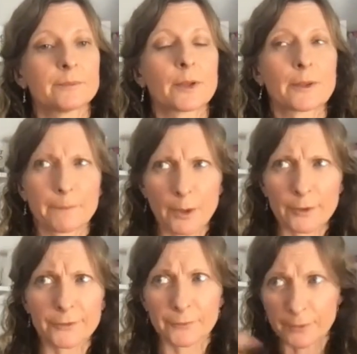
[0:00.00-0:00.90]
But the
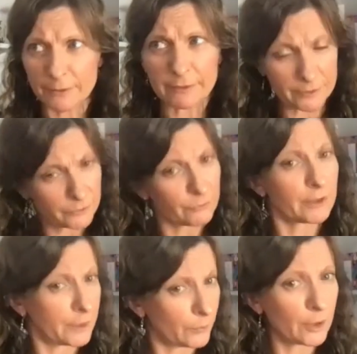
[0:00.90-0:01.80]
perseverance is
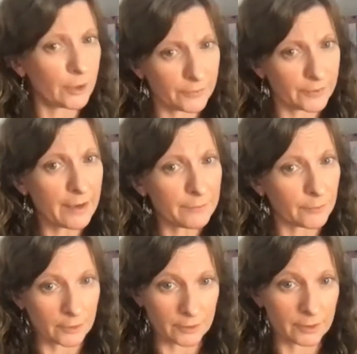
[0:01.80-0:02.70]
really worth the
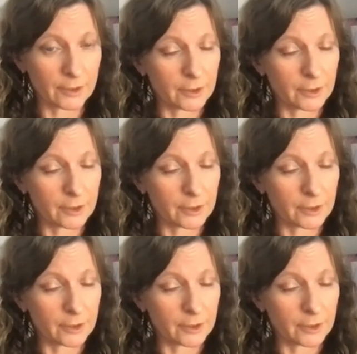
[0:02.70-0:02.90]
effort.